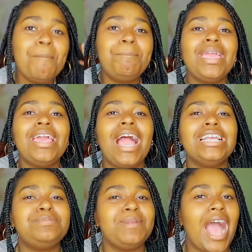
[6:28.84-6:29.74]
Bear,
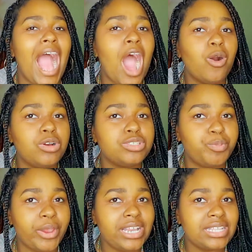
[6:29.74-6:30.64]
I spent hours
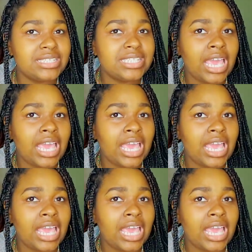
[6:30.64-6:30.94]
braiding this